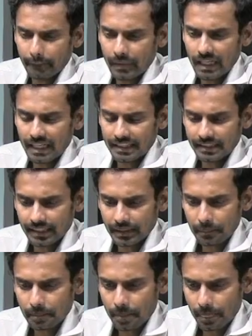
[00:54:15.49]
let's say
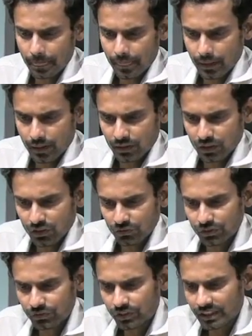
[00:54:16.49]

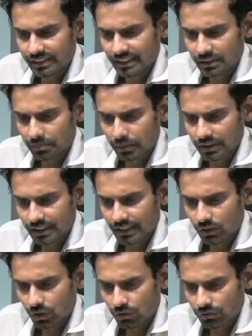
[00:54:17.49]
56%
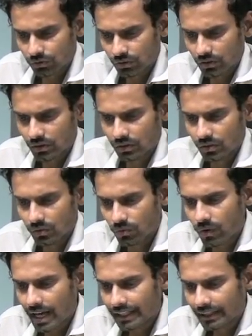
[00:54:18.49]
of
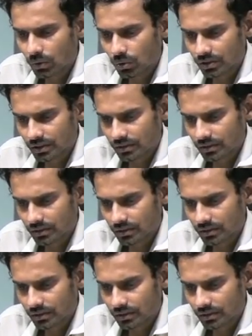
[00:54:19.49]
valid votes,